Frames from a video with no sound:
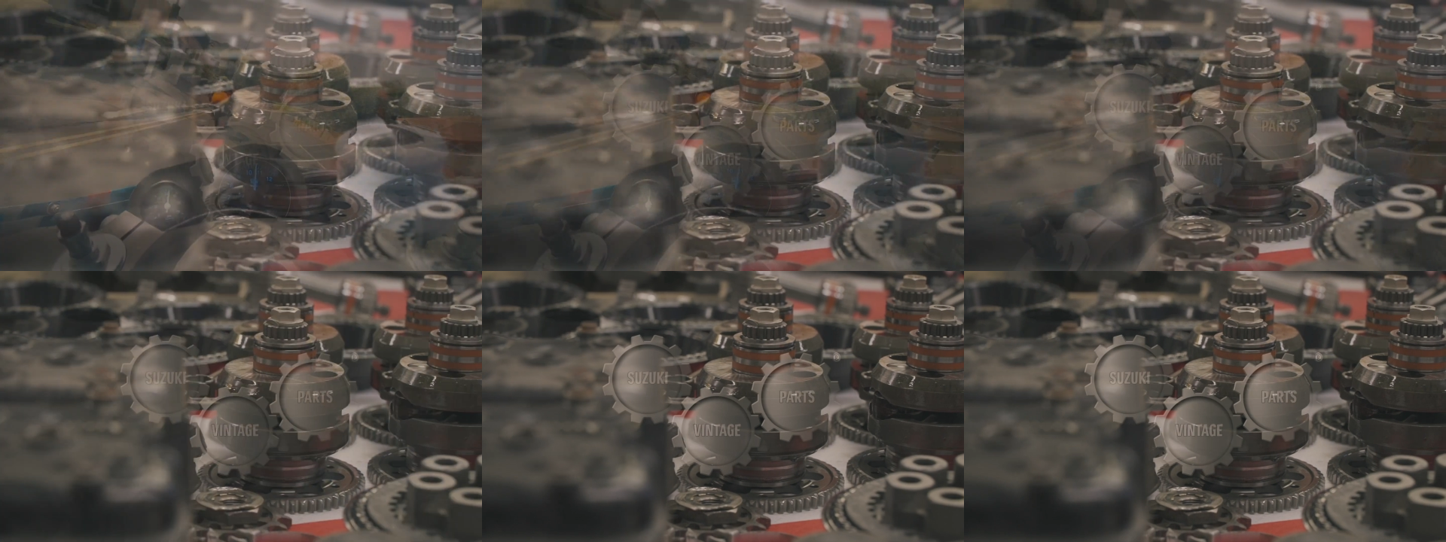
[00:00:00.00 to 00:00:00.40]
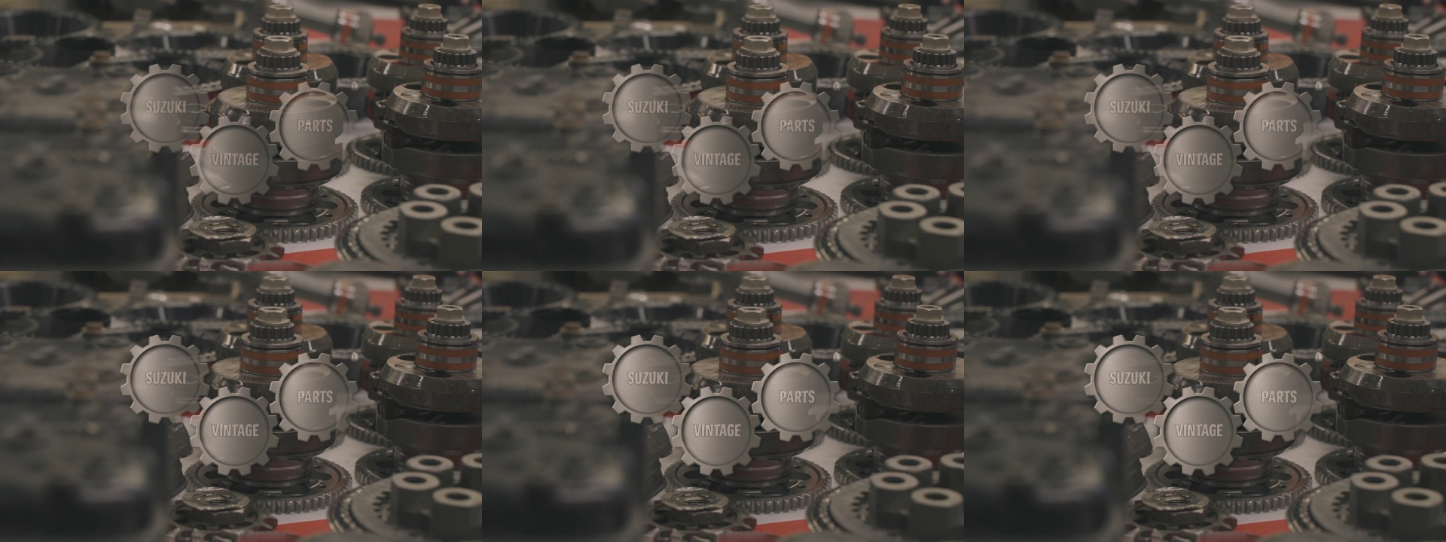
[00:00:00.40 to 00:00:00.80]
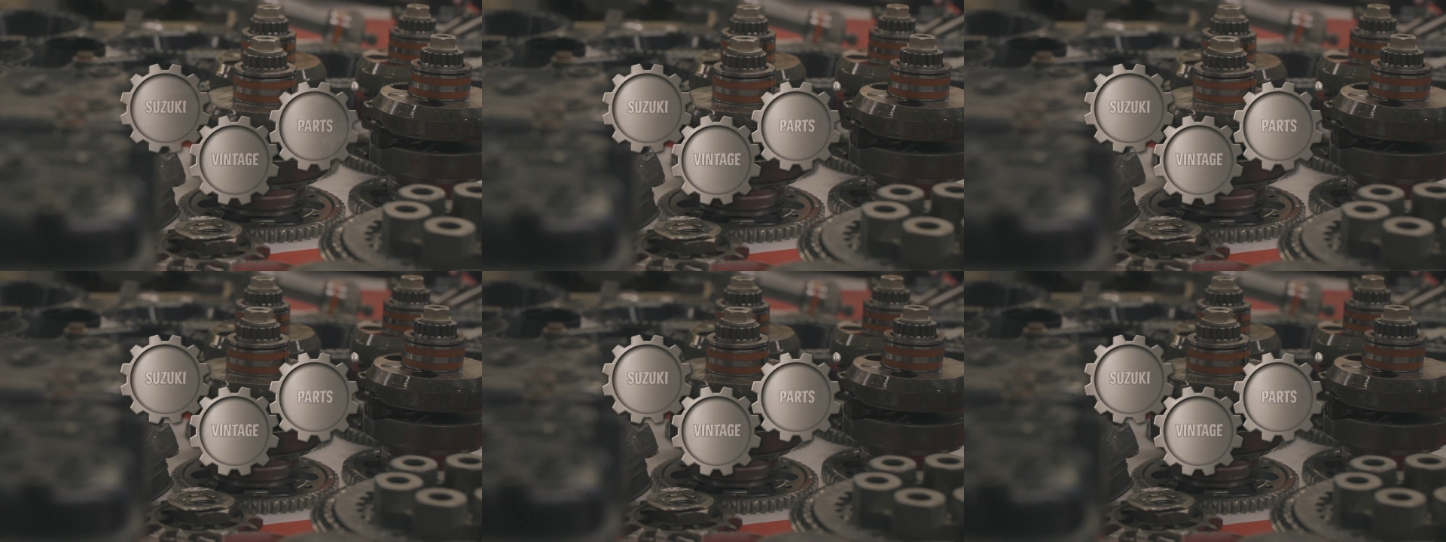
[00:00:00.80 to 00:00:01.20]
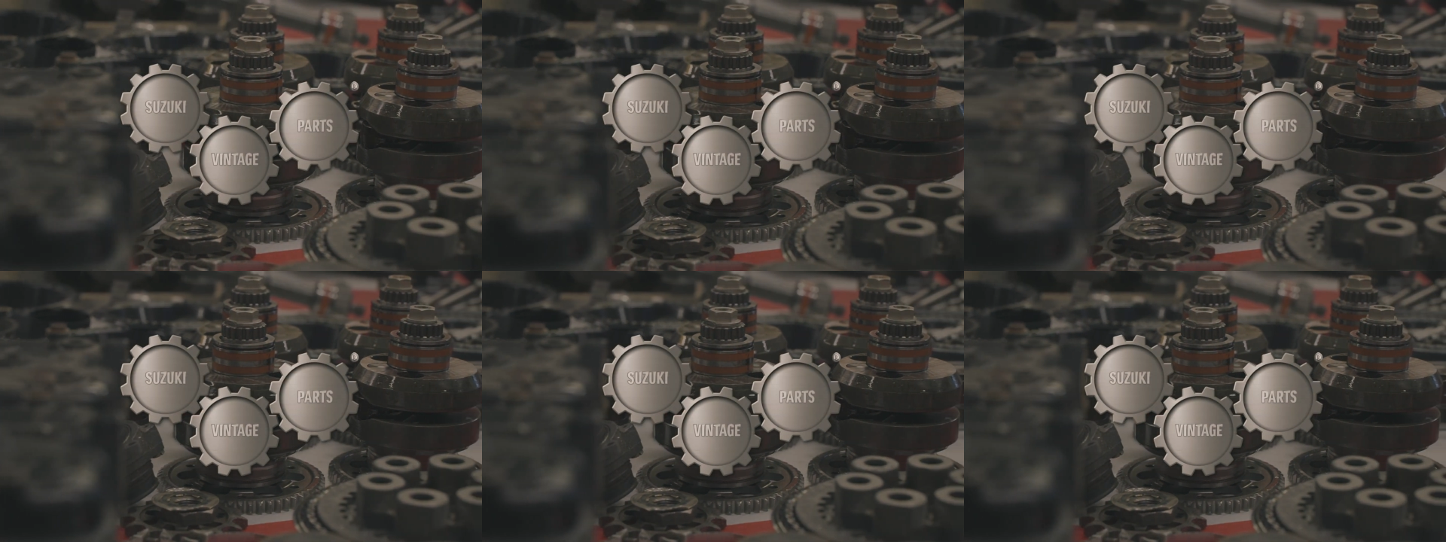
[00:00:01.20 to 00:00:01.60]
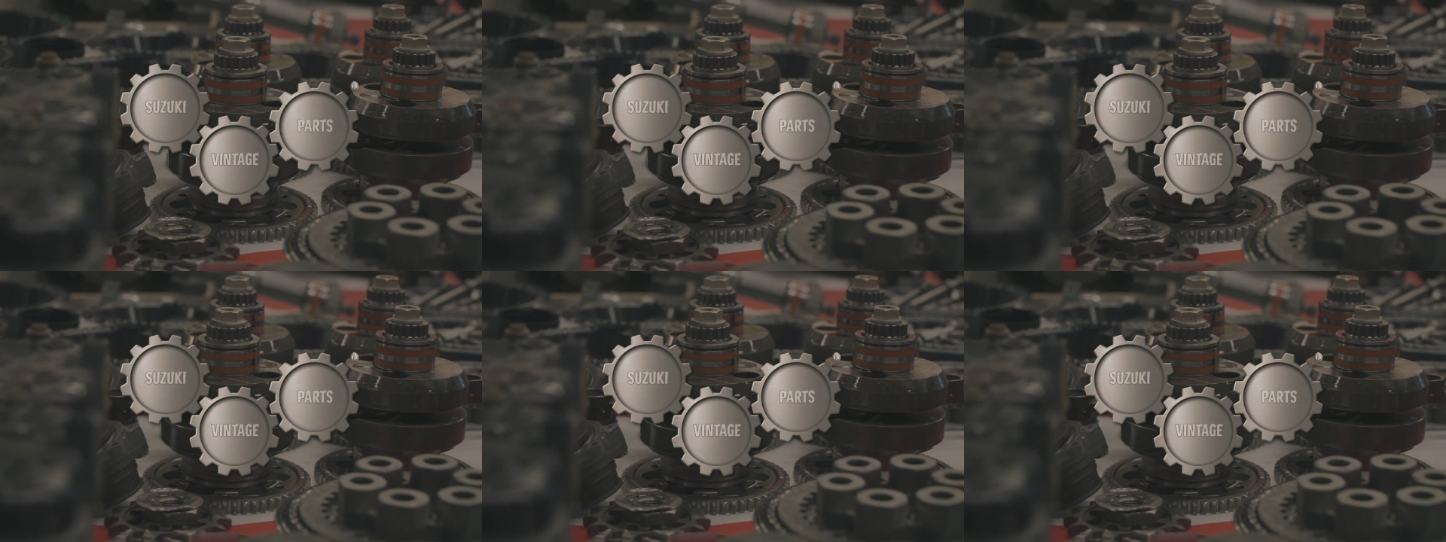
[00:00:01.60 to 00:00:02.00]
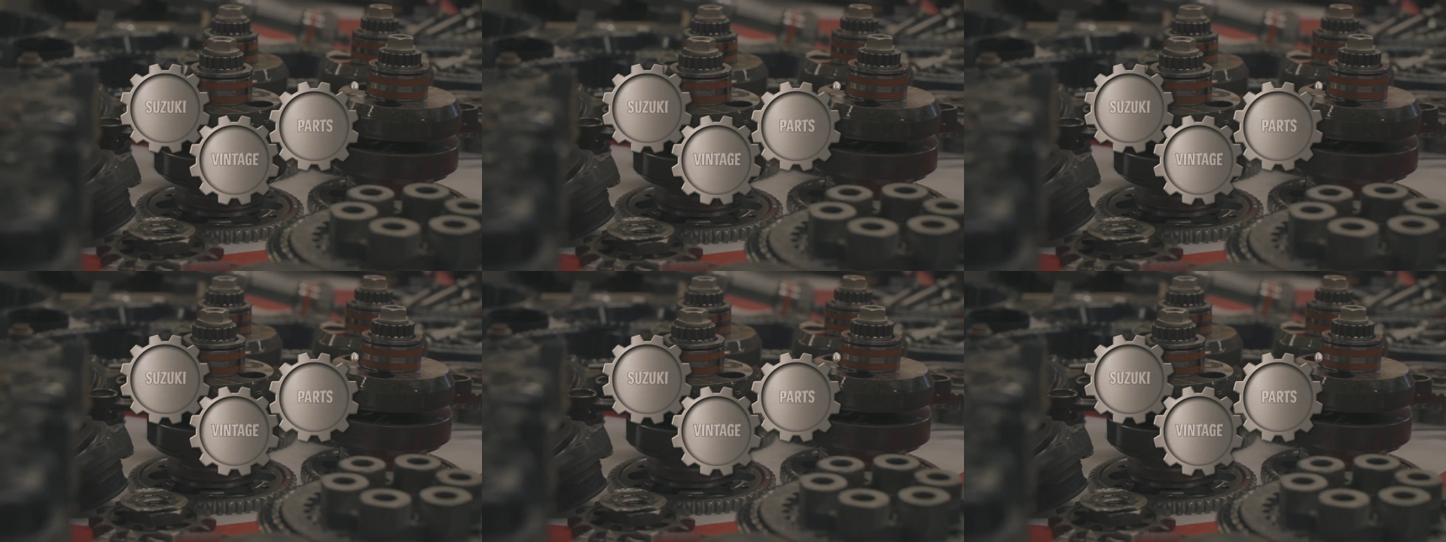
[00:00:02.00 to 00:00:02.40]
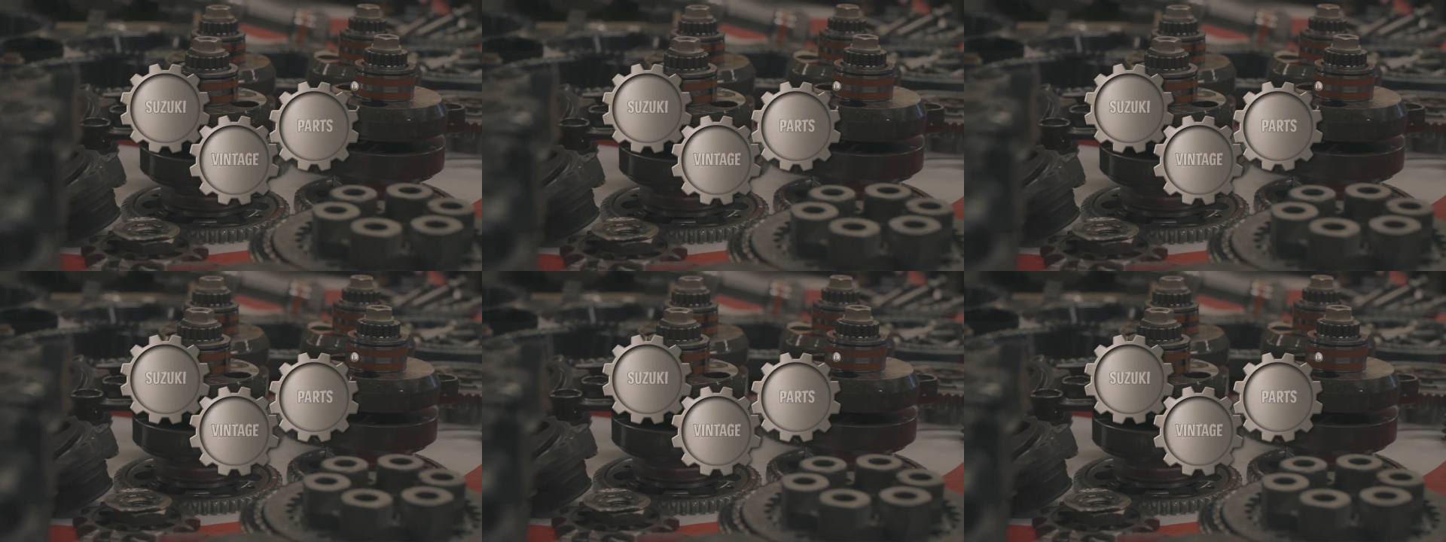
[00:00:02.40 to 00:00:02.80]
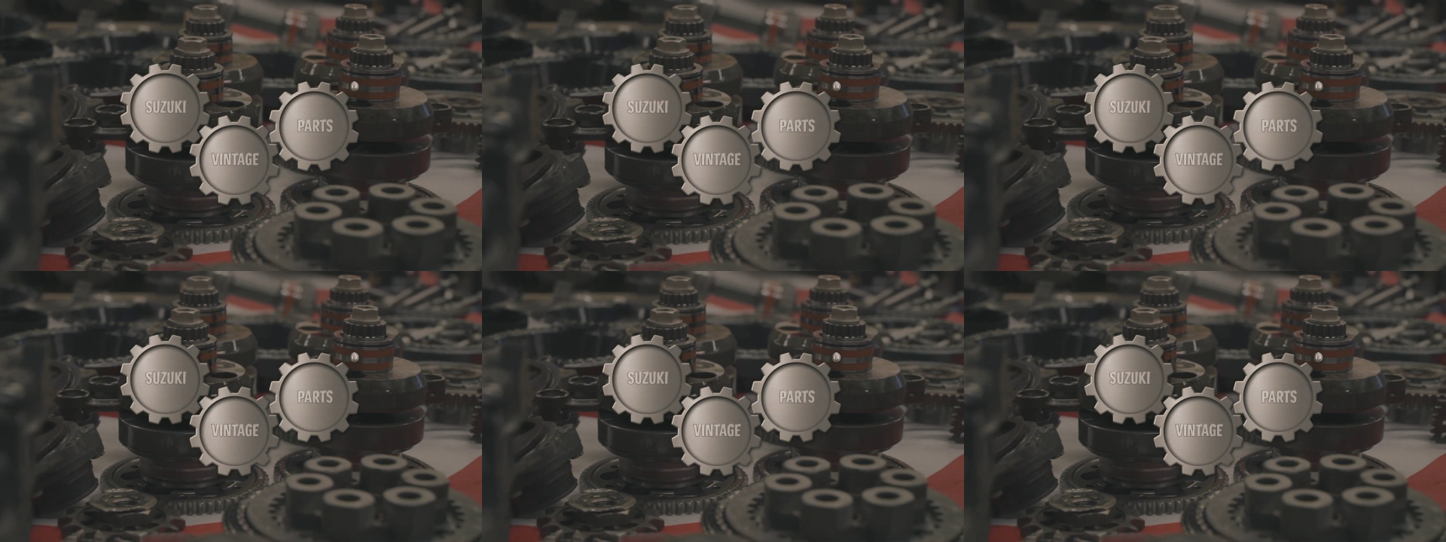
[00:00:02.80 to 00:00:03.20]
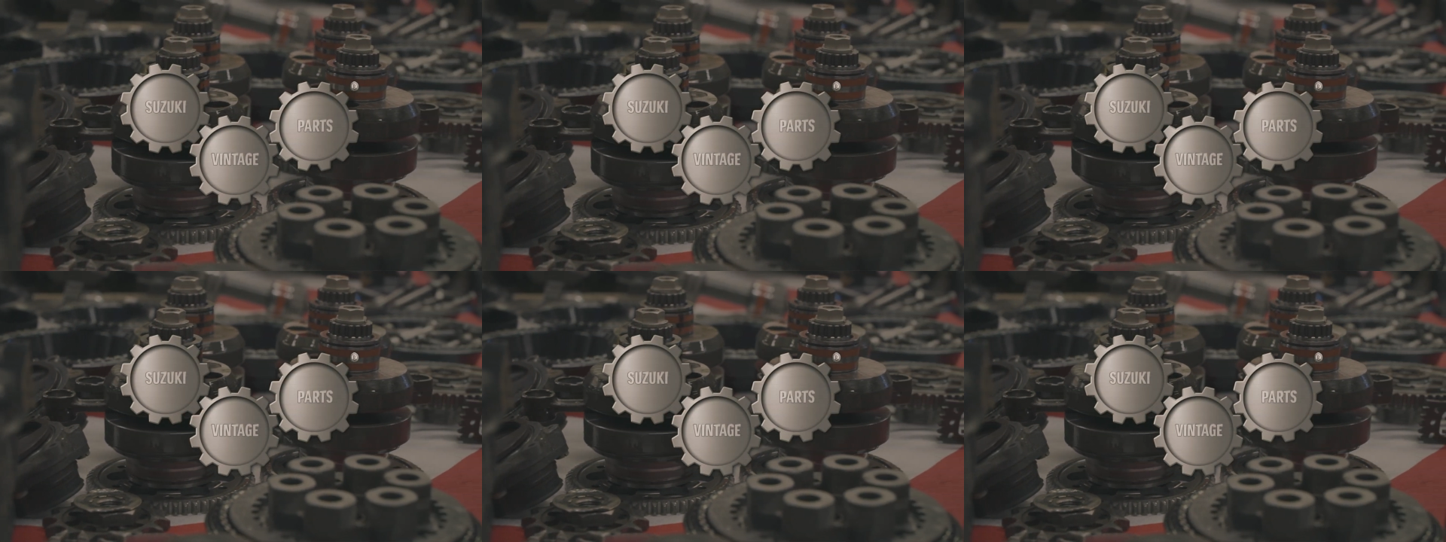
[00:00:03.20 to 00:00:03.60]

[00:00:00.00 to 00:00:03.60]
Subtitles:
(no speaker visible)